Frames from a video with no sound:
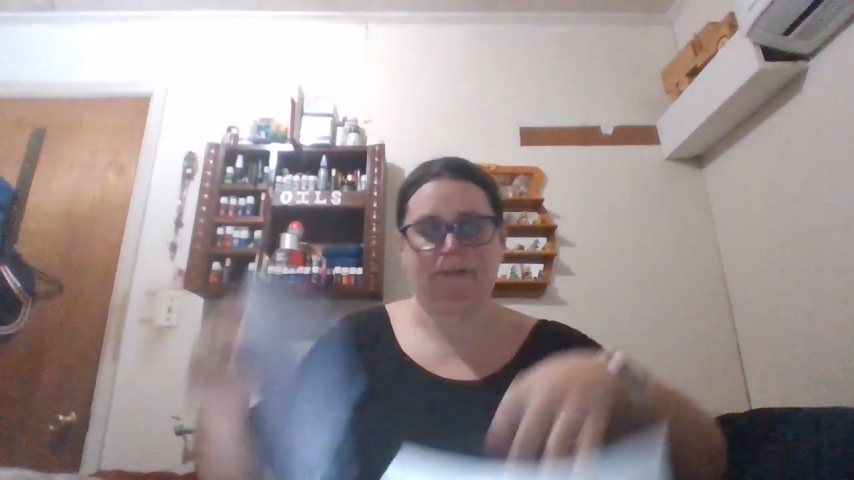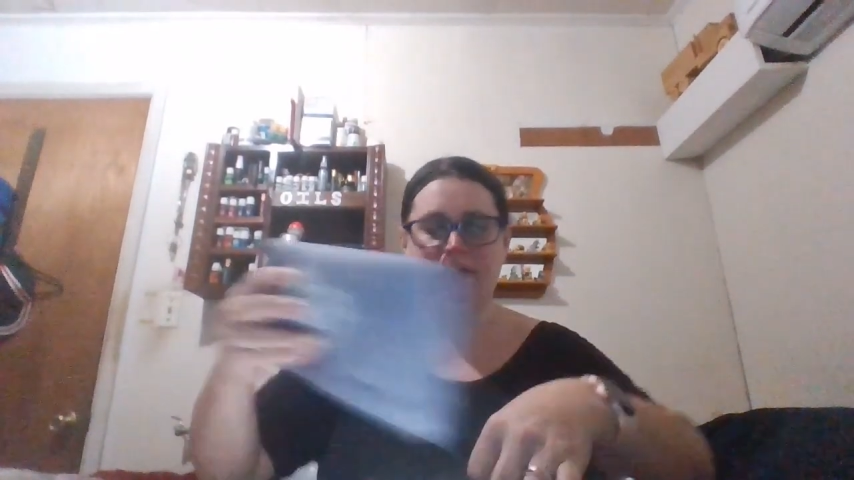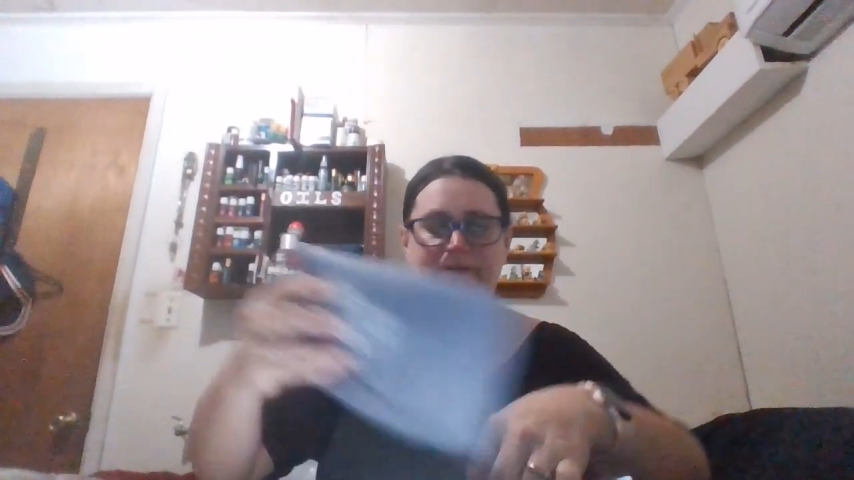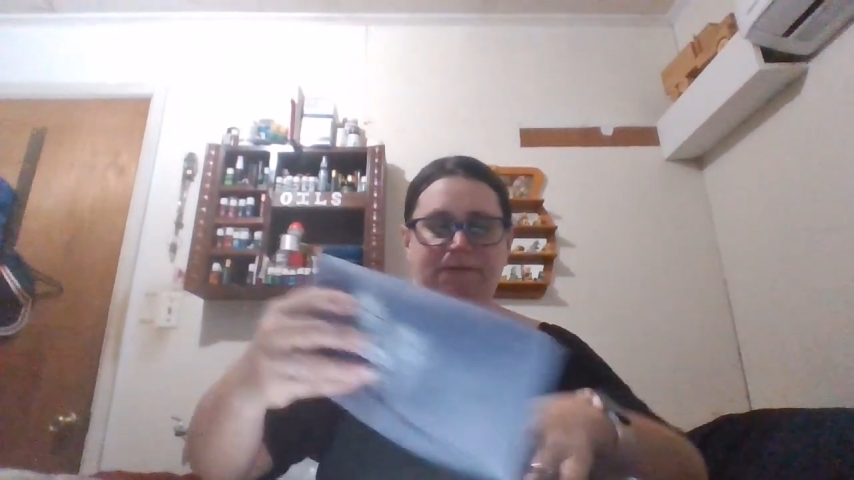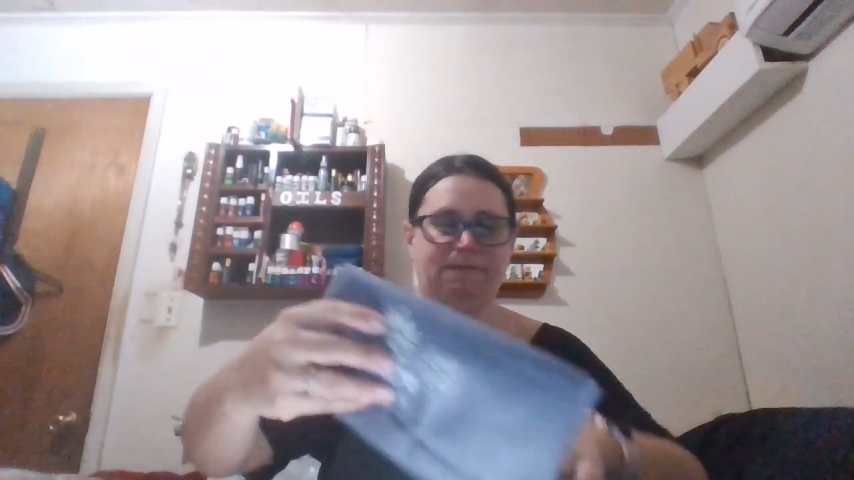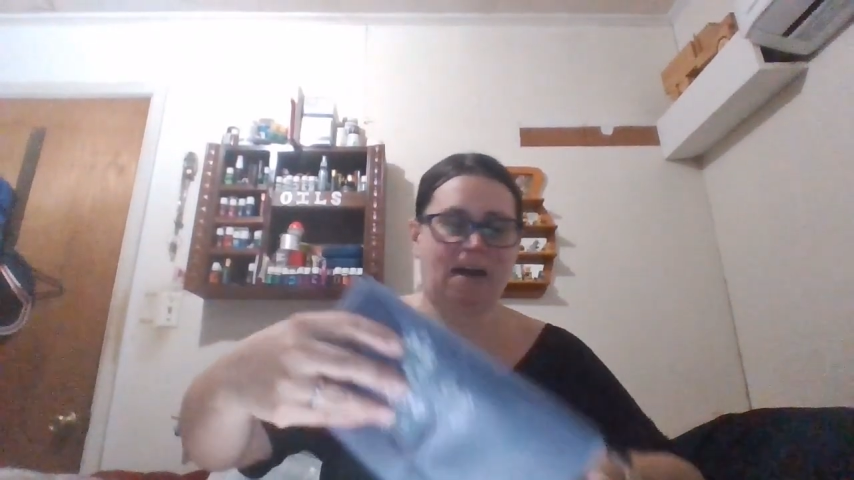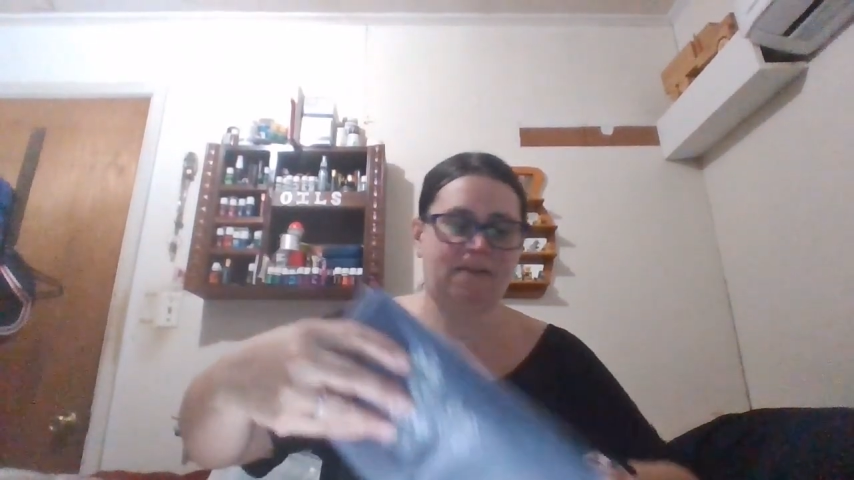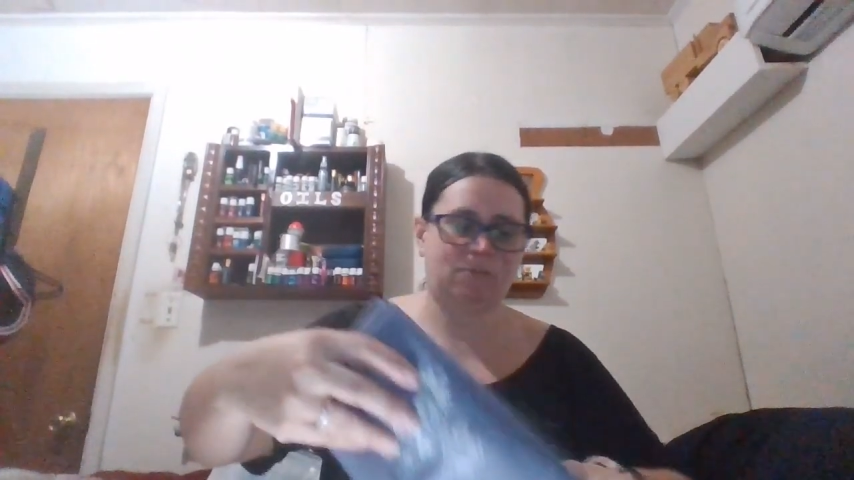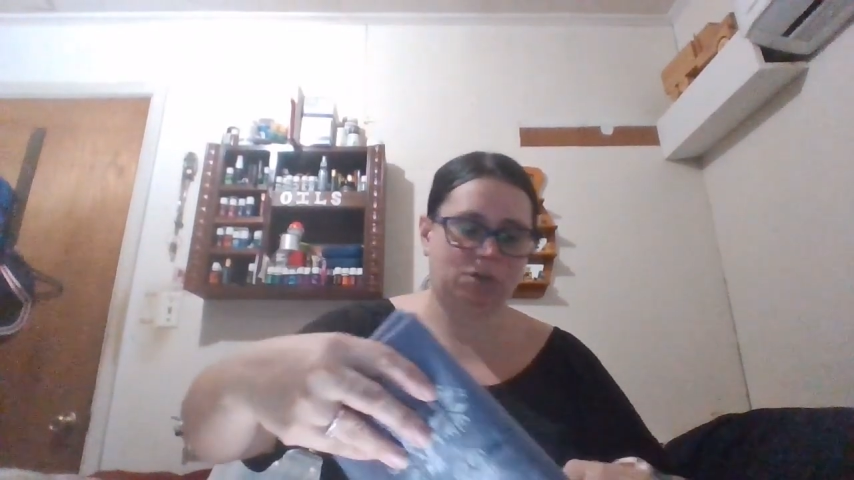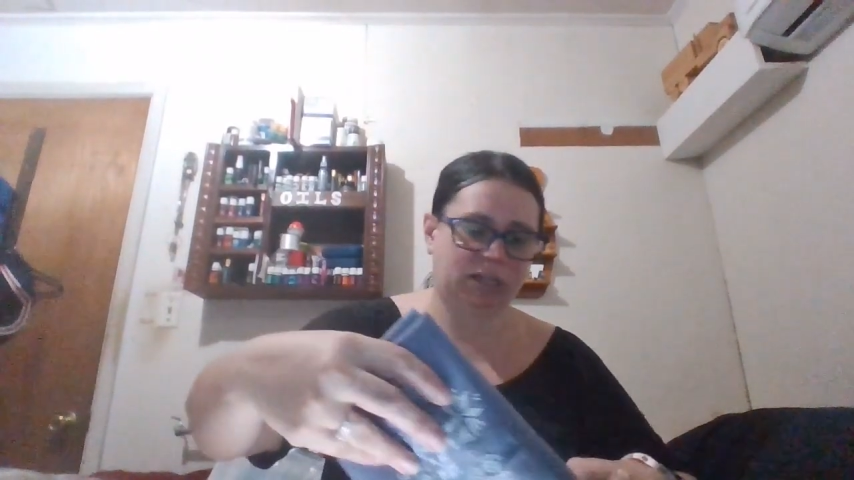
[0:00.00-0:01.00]
I've got
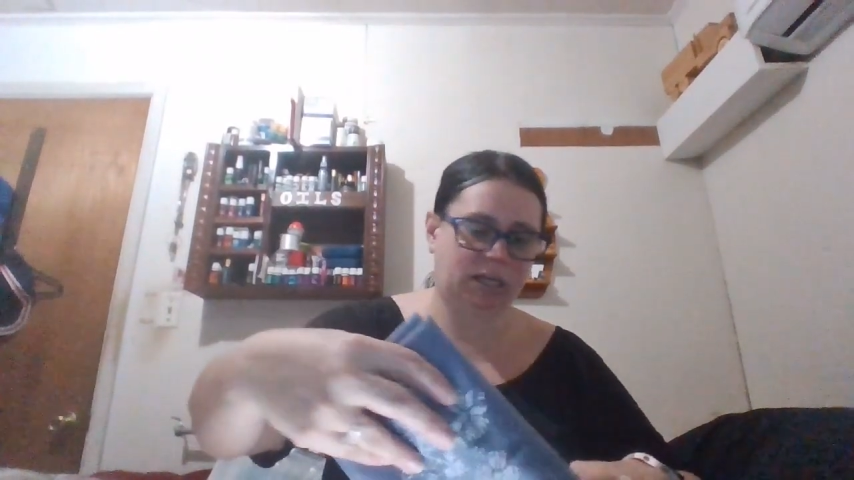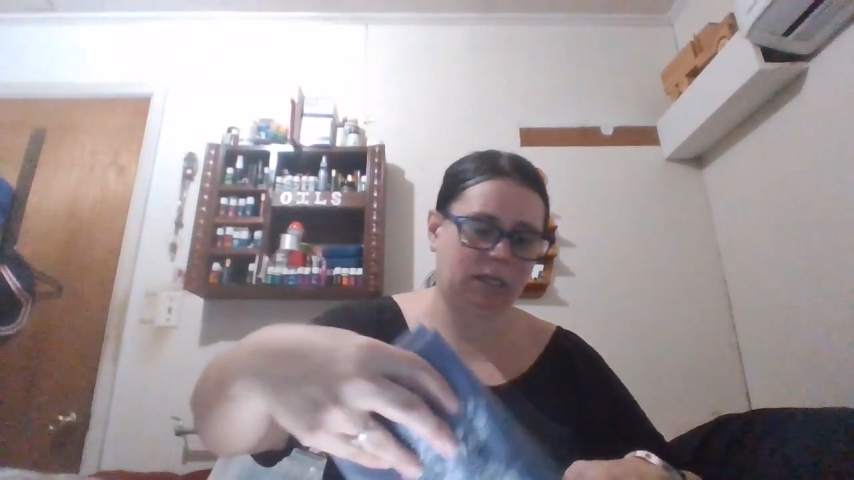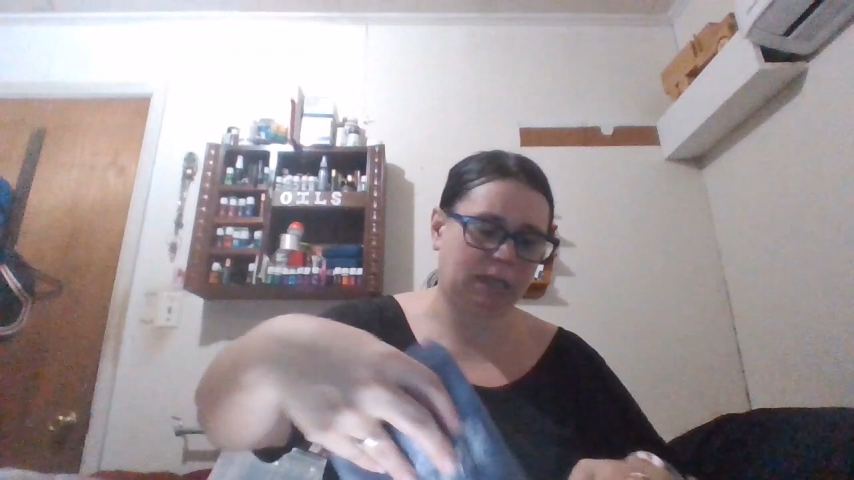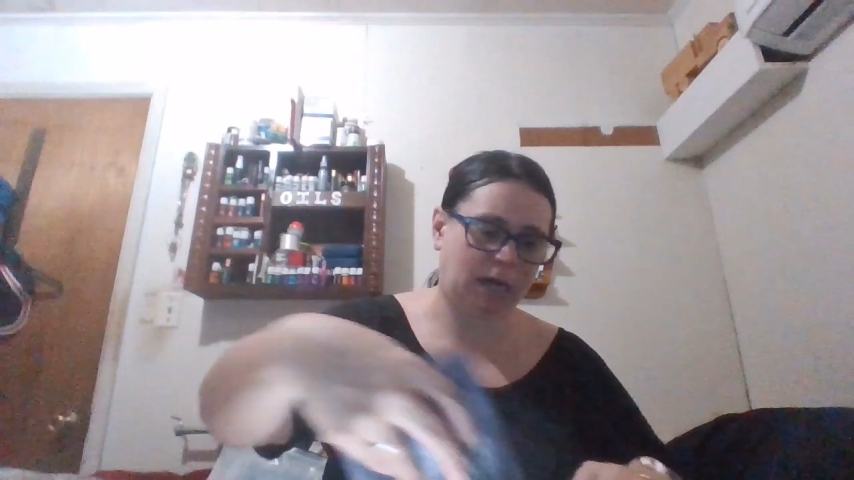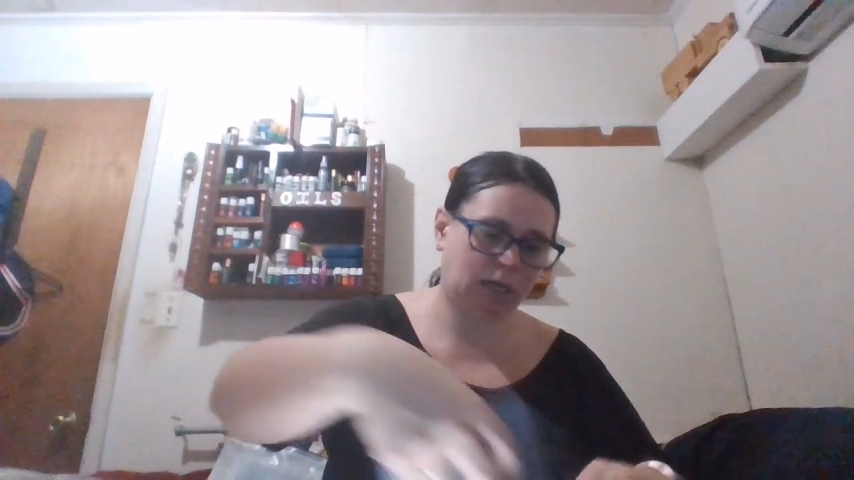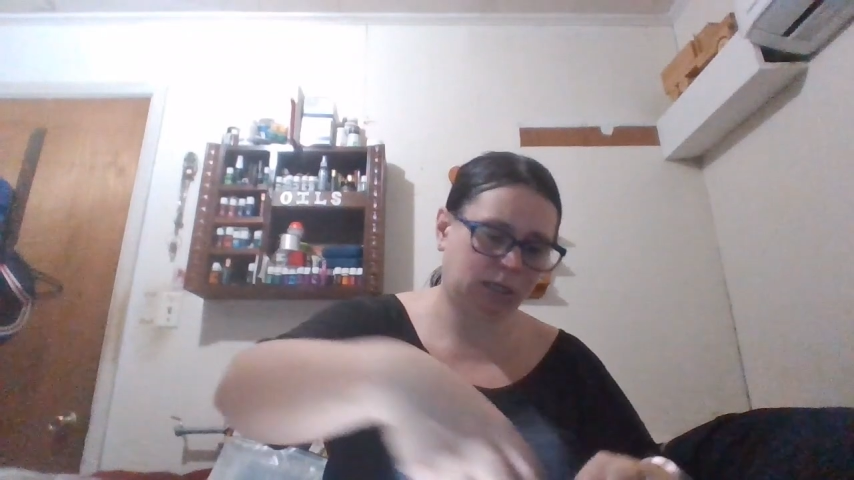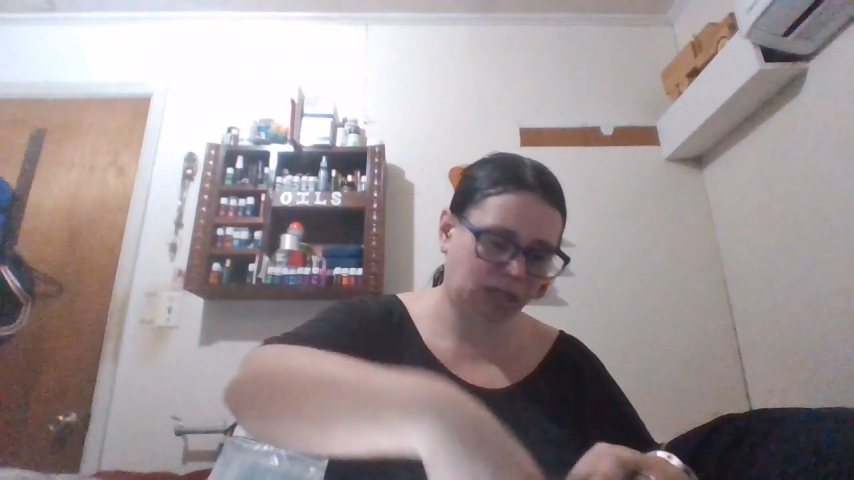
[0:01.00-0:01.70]
5 more days that I need